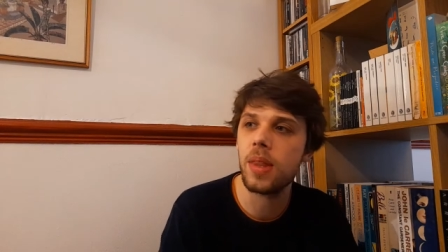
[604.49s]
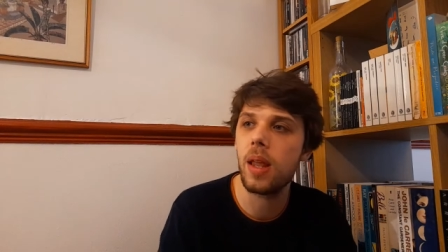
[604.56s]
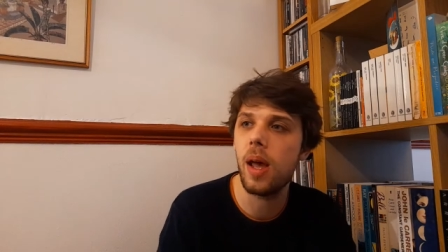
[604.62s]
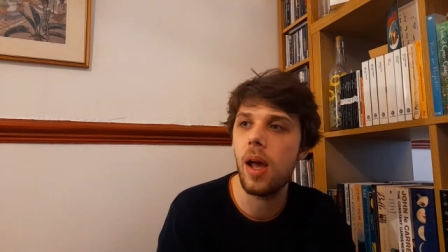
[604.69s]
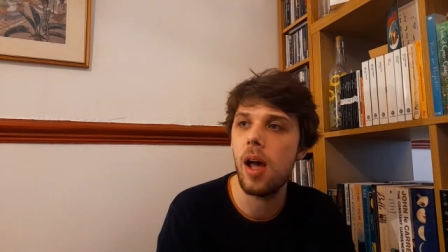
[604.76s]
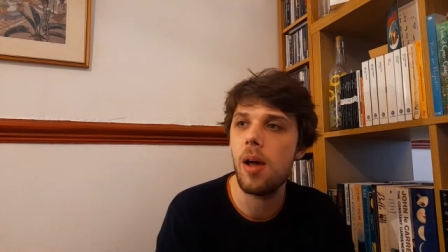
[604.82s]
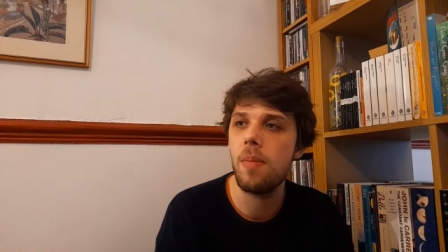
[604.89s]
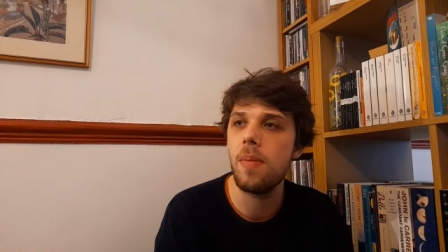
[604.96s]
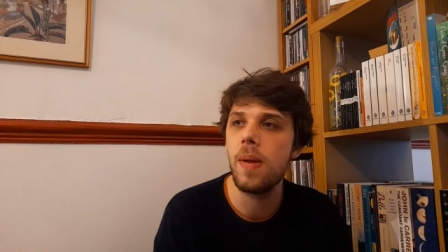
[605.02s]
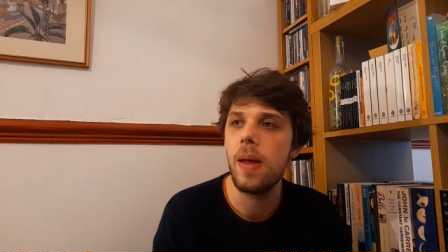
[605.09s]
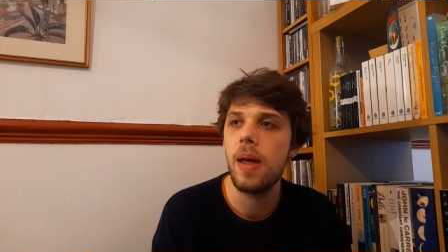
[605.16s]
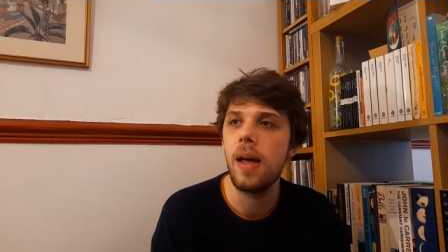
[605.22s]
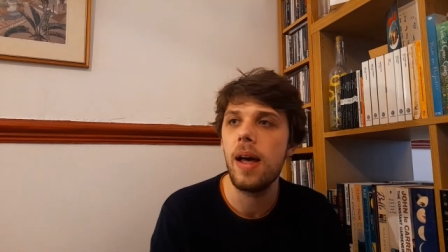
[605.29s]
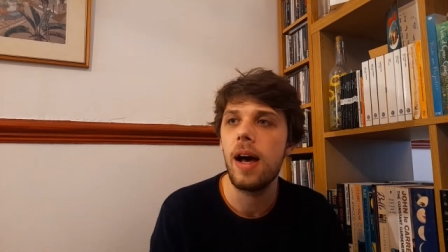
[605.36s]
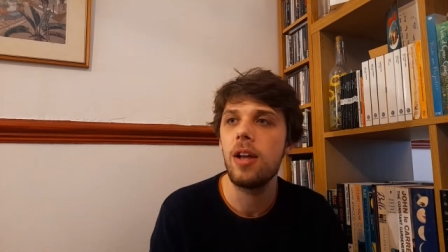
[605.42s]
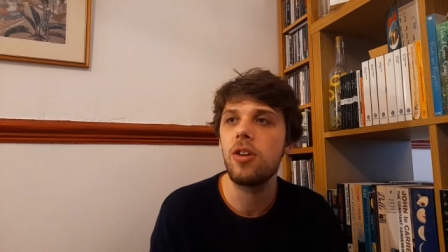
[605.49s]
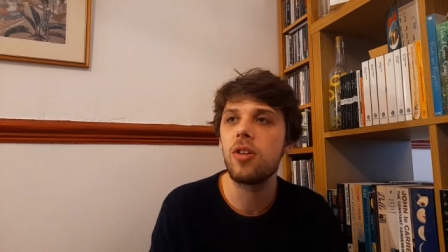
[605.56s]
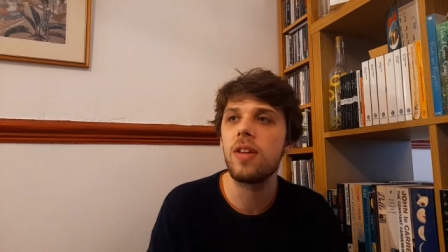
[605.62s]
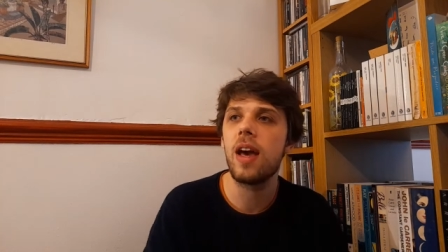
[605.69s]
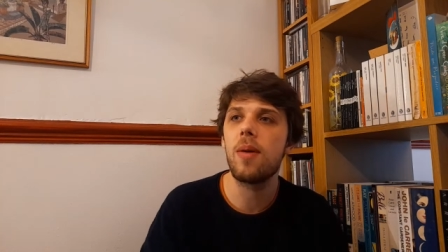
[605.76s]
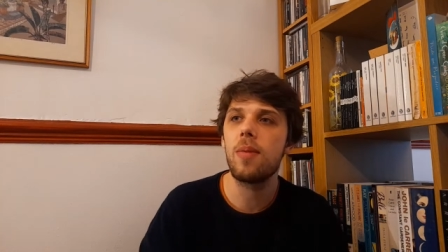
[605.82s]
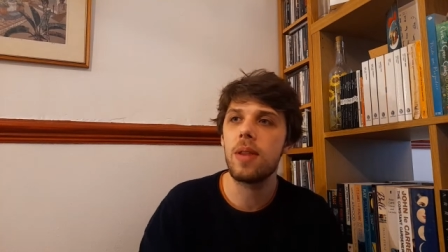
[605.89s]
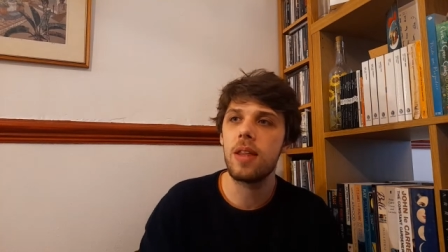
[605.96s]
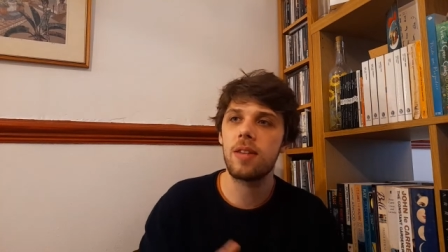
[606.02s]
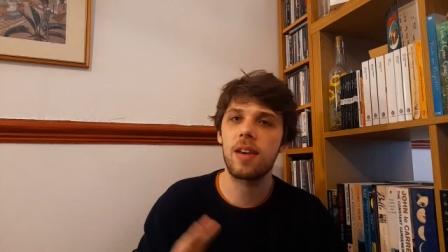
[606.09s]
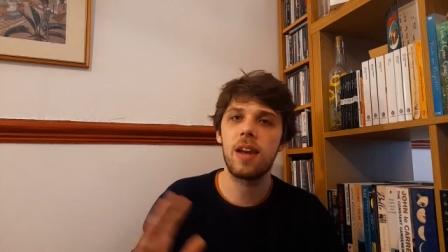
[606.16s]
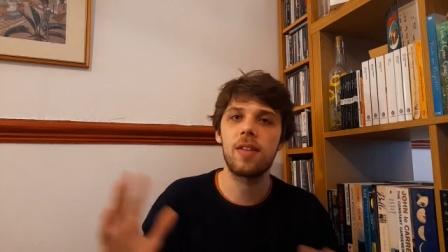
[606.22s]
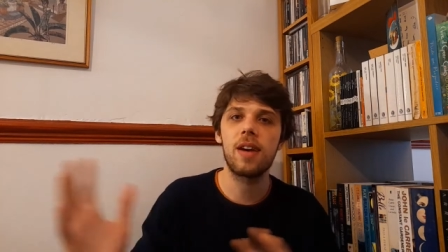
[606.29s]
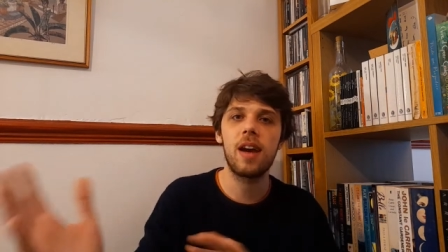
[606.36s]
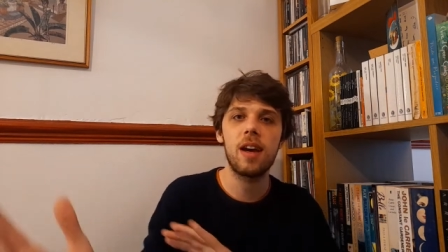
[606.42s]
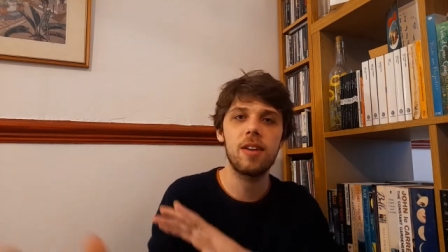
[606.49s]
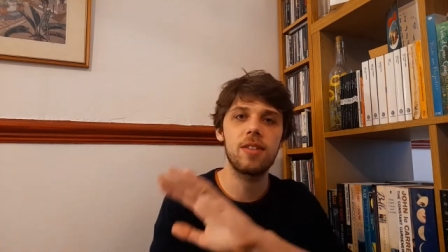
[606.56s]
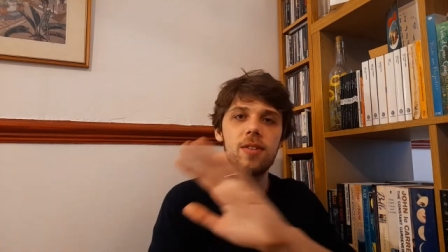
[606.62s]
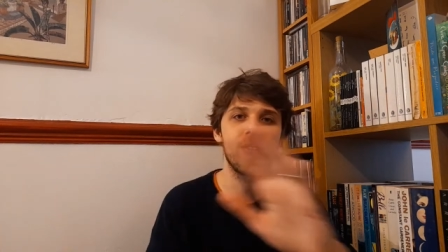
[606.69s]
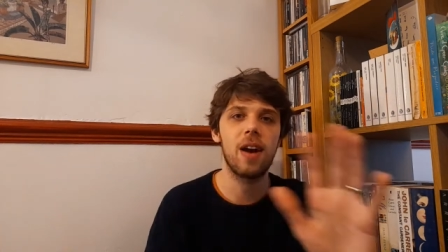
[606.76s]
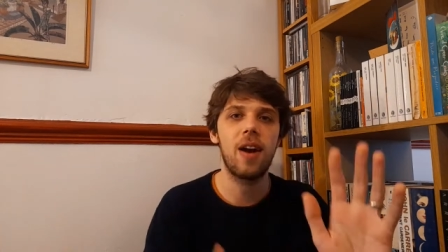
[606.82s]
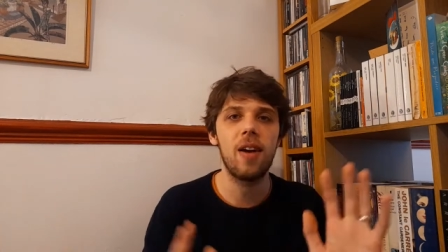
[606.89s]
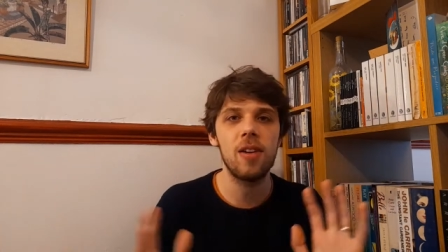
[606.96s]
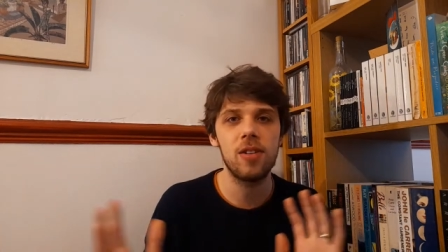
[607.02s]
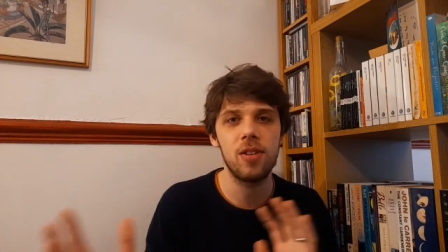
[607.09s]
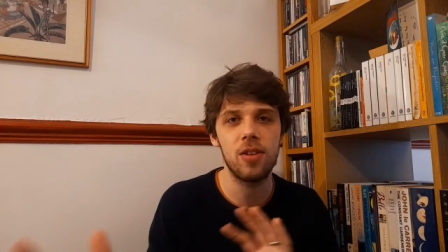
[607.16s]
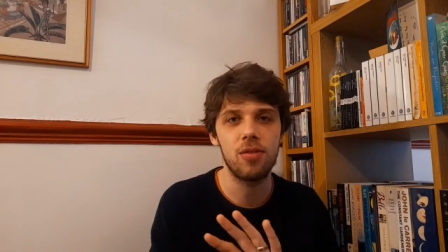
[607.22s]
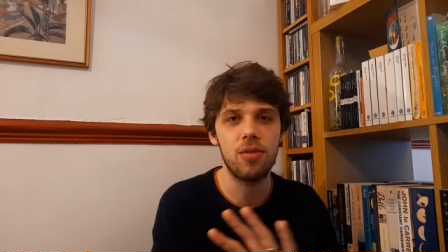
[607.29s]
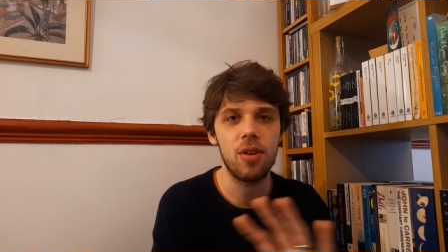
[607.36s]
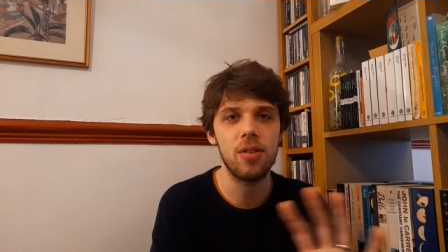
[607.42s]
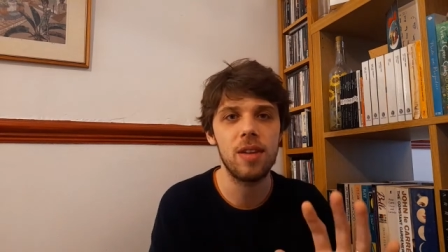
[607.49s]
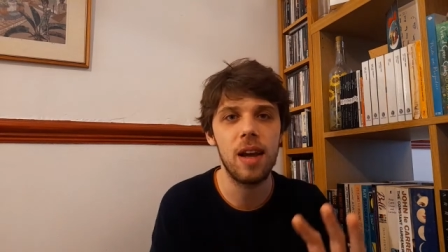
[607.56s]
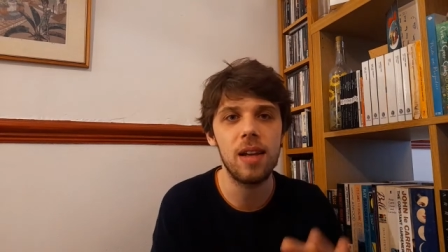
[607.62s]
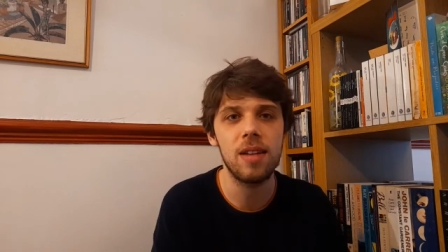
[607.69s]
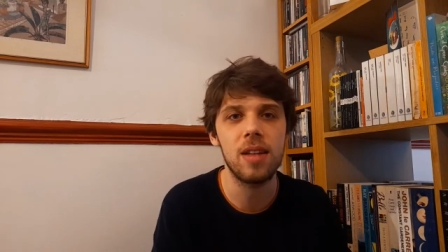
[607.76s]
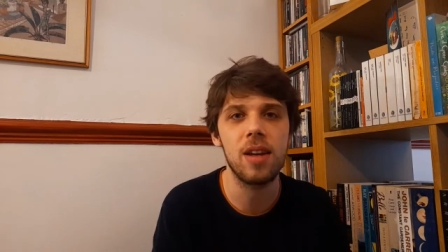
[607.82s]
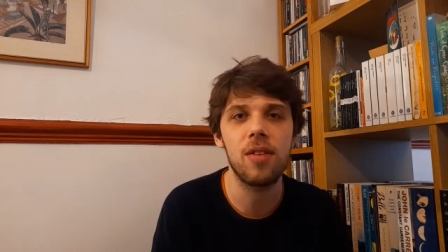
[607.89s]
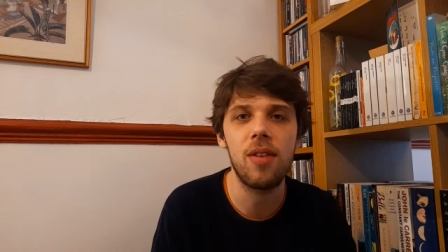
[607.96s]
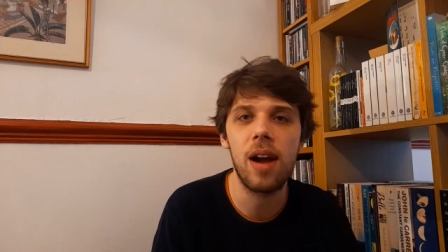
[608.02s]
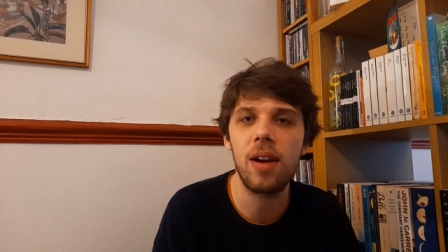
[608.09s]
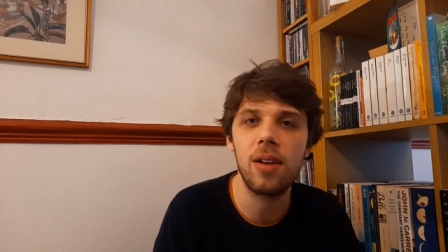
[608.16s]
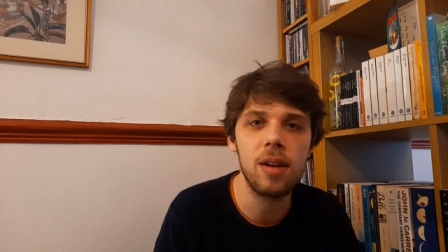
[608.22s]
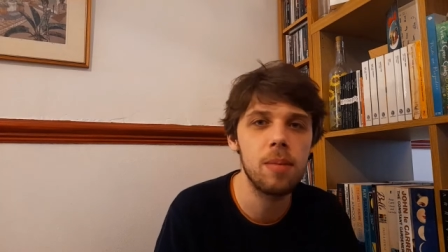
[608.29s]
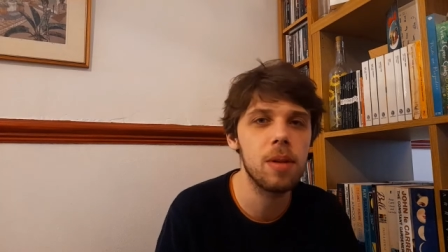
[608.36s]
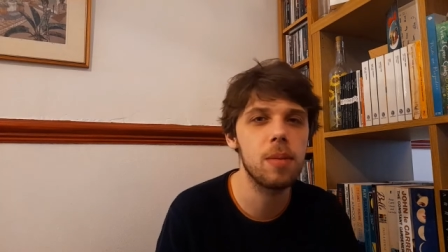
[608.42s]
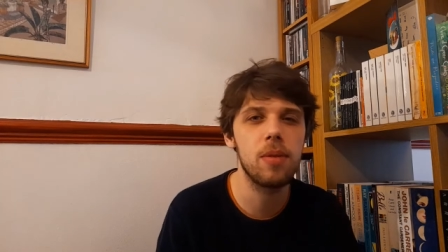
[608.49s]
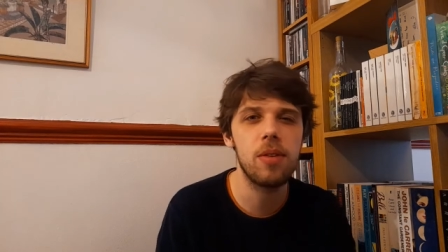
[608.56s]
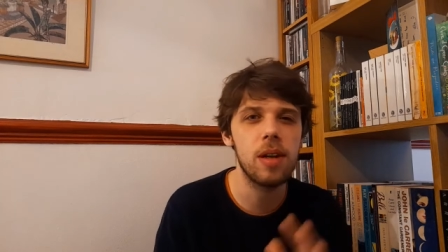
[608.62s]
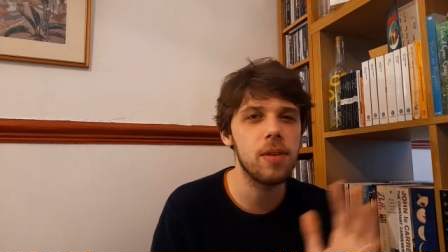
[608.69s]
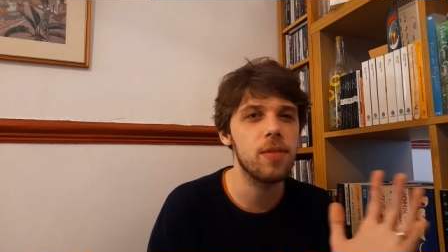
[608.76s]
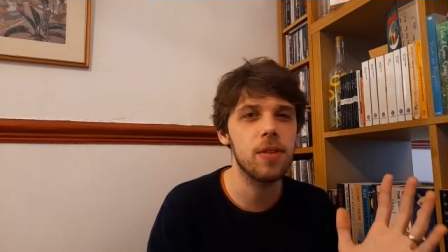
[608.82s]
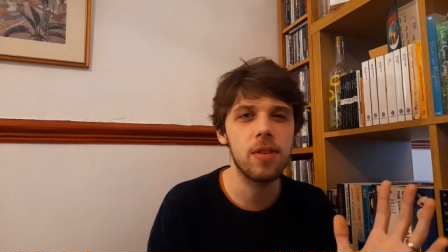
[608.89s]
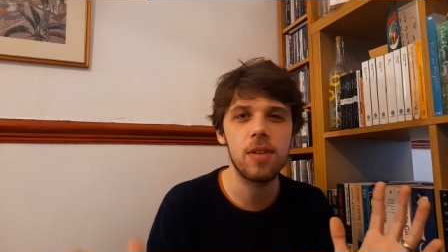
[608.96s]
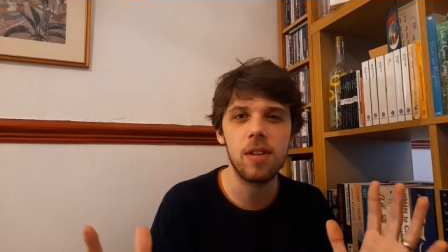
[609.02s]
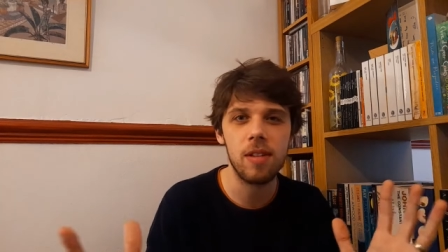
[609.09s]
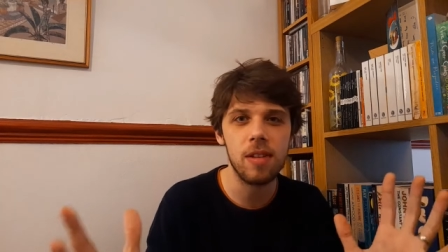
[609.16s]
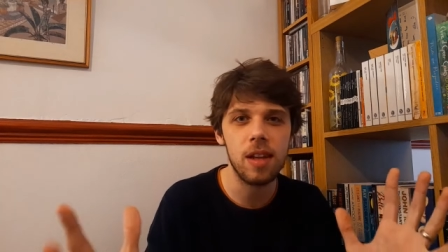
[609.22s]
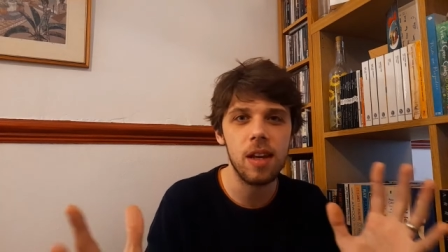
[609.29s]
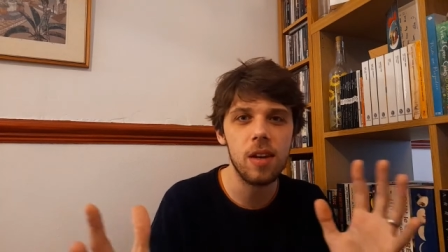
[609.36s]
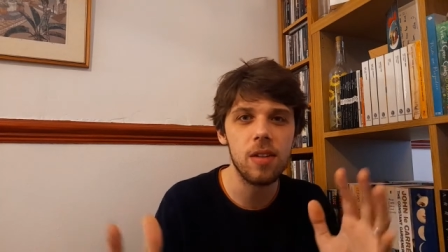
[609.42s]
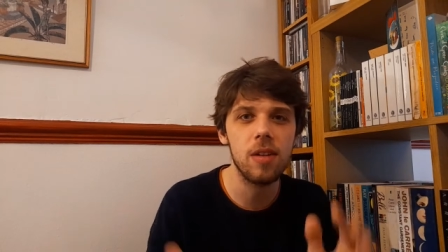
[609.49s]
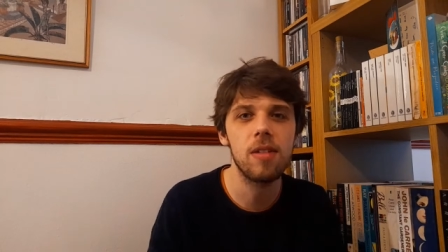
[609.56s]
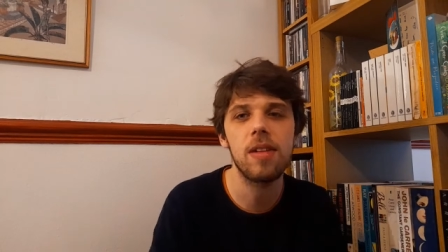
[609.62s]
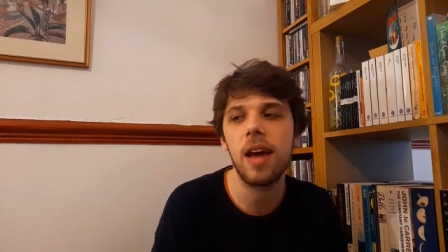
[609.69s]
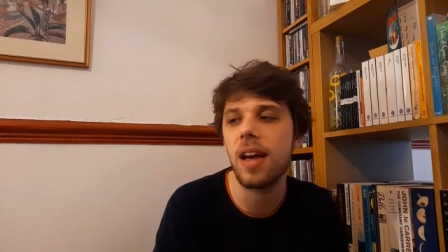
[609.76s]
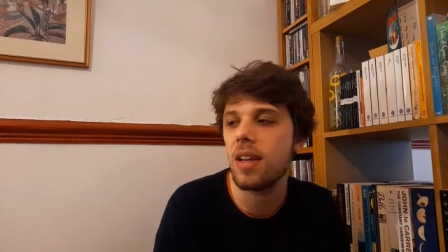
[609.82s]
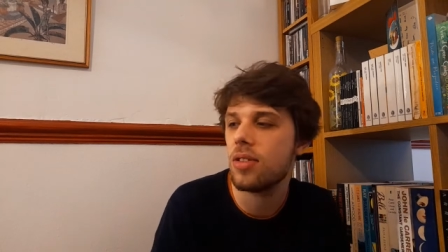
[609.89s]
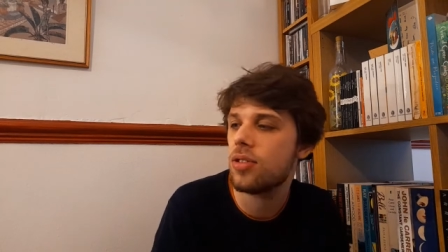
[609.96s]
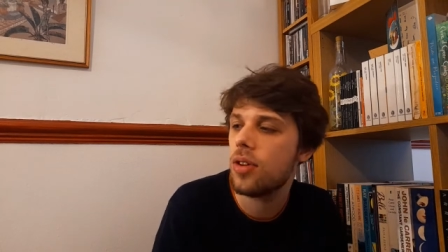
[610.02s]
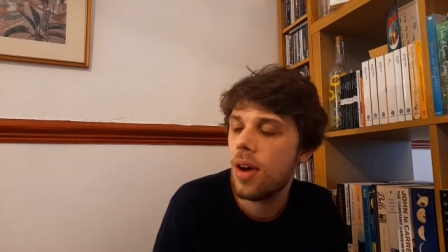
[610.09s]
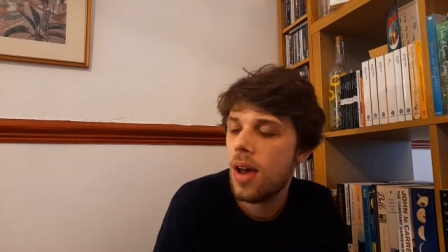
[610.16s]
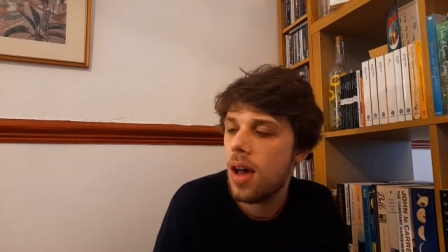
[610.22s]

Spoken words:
And just, yeah, with this kind of cast of characters rotating around, it must be really fun to see on the stage.